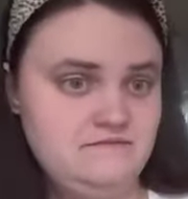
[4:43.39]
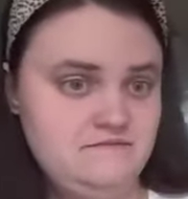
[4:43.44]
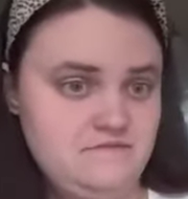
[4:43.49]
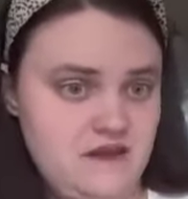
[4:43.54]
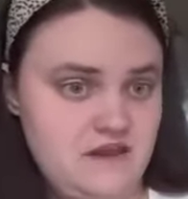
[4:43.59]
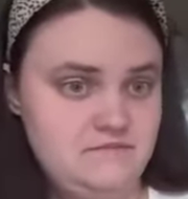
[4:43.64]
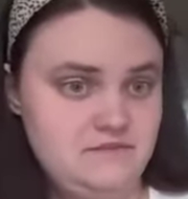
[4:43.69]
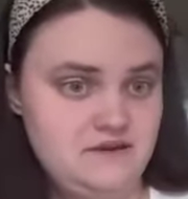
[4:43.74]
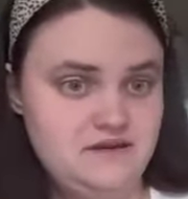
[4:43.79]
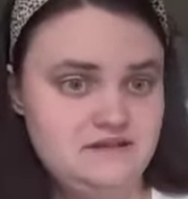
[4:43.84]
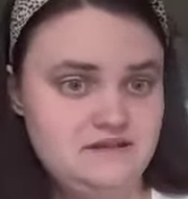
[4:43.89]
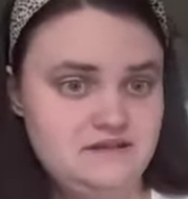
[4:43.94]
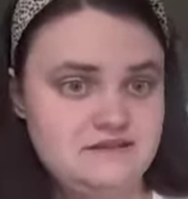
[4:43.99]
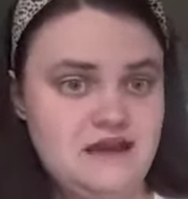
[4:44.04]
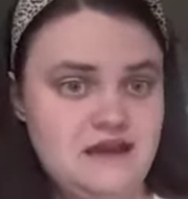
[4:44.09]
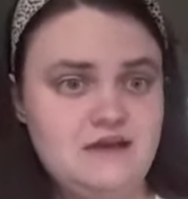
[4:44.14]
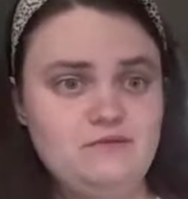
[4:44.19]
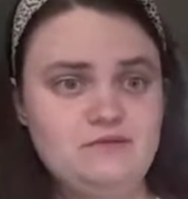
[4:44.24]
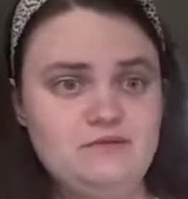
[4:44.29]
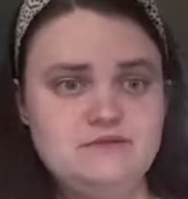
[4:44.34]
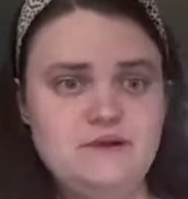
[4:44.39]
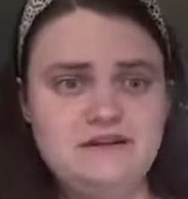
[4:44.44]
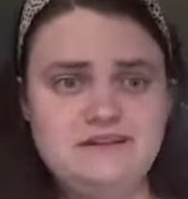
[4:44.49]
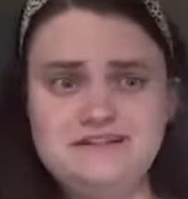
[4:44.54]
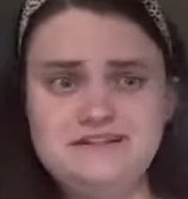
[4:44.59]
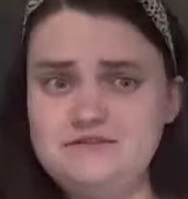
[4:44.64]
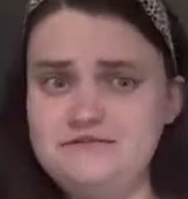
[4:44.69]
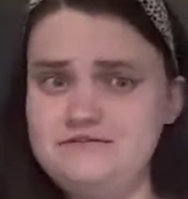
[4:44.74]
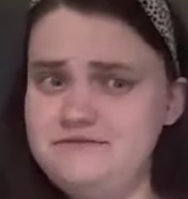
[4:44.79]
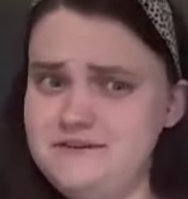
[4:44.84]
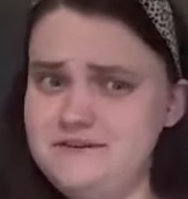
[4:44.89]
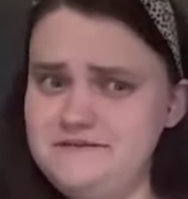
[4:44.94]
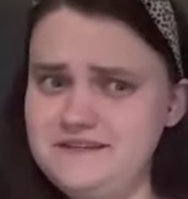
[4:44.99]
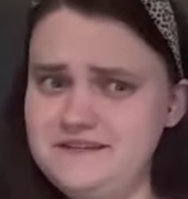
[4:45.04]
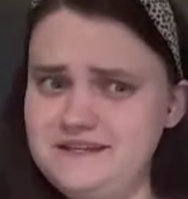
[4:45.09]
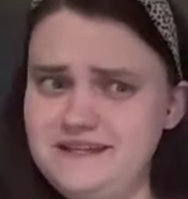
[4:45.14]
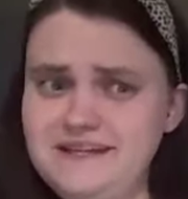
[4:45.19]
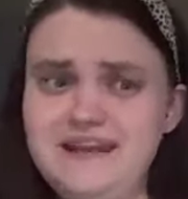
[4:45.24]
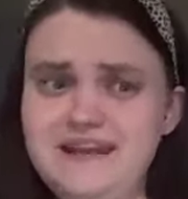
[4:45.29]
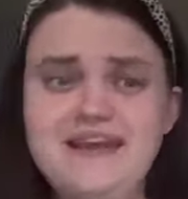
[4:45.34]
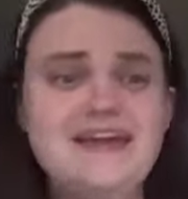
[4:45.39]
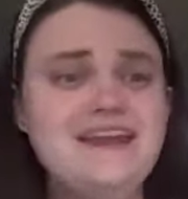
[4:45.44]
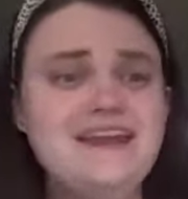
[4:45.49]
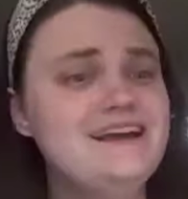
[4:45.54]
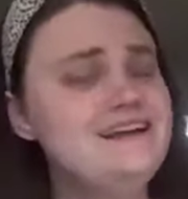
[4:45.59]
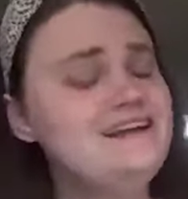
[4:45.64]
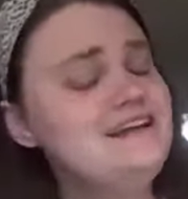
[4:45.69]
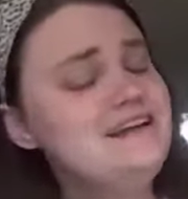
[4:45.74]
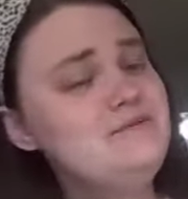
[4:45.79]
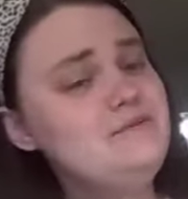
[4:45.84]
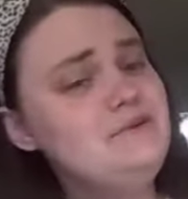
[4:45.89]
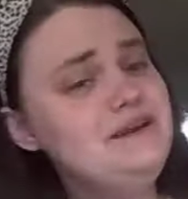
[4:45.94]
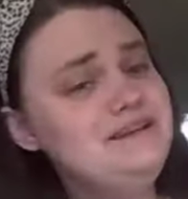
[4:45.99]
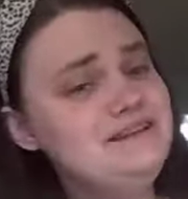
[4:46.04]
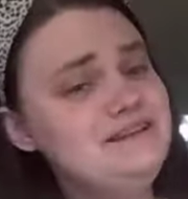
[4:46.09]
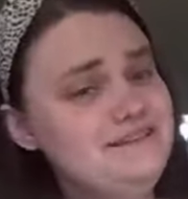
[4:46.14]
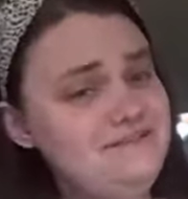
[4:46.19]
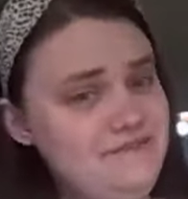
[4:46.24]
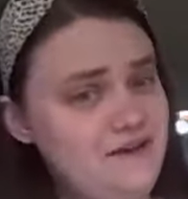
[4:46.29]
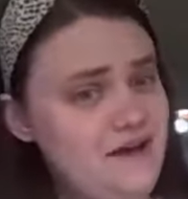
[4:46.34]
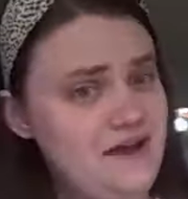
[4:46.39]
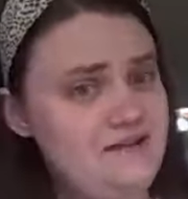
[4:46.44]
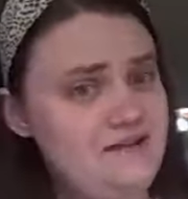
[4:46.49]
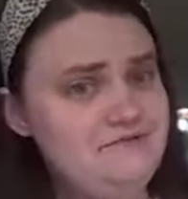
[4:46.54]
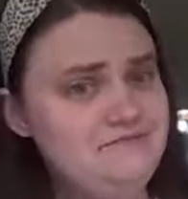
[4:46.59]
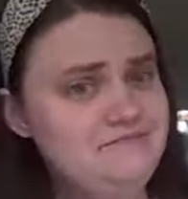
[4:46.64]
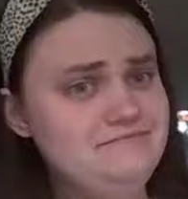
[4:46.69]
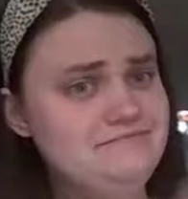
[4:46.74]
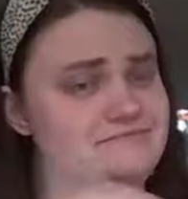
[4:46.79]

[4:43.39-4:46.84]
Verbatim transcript: Five minutes. I was about to do 15 and then I went to five.